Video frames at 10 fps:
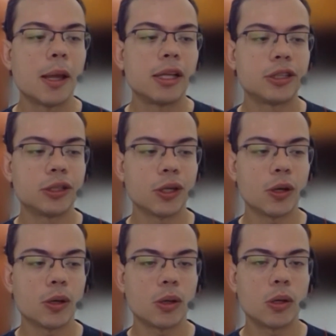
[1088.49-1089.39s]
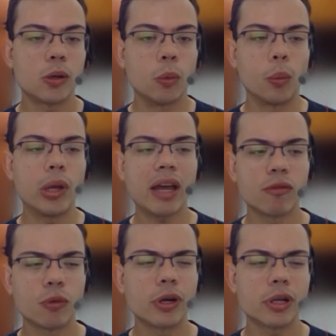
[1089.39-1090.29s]
So we have
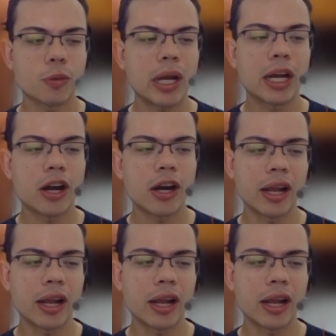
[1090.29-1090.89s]
worked quite hard.